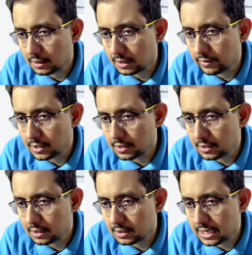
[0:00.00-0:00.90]
event
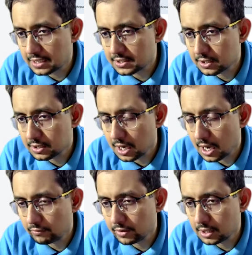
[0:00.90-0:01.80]
text
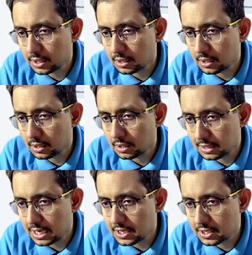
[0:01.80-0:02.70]
hyphen
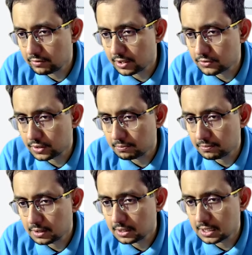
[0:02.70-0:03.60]
slash event stream.
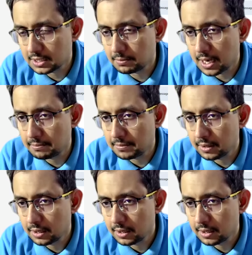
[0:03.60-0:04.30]
That's the mine,